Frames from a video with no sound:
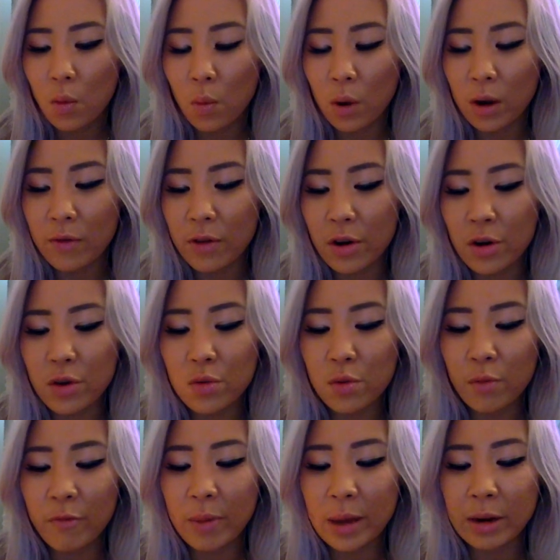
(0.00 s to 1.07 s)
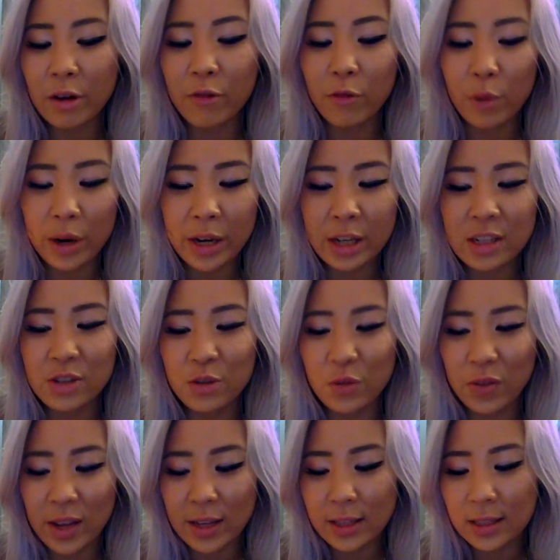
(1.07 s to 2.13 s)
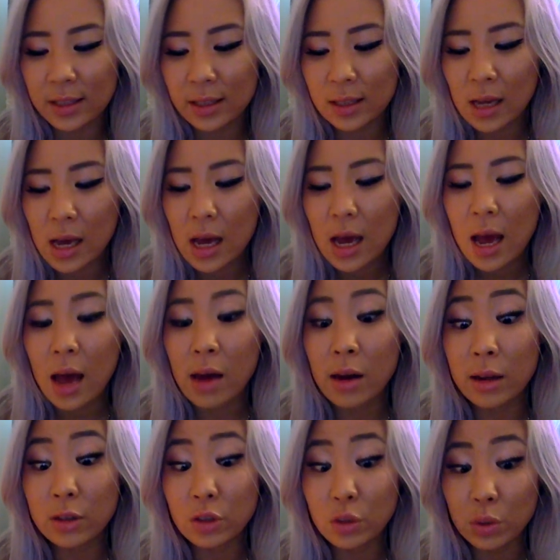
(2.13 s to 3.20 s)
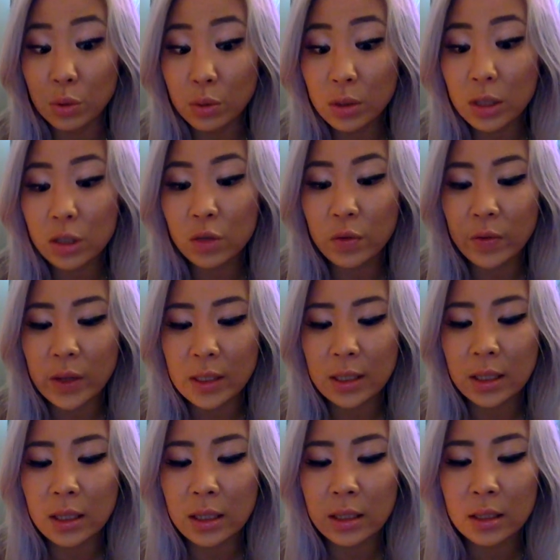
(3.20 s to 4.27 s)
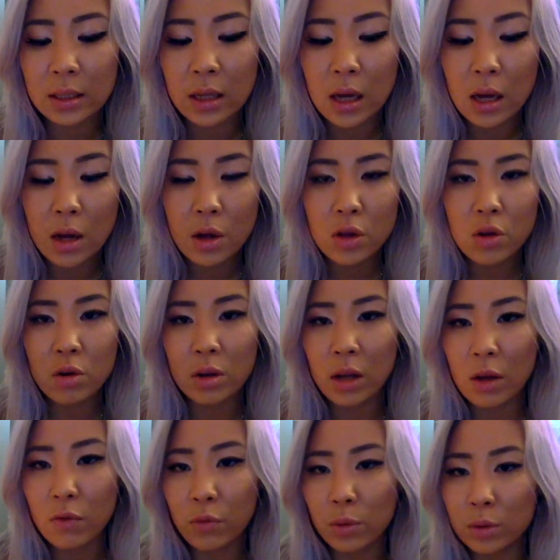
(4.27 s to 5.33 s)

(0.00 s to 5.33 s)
whatever you've been avoiding to face. And as soon as you face this, your life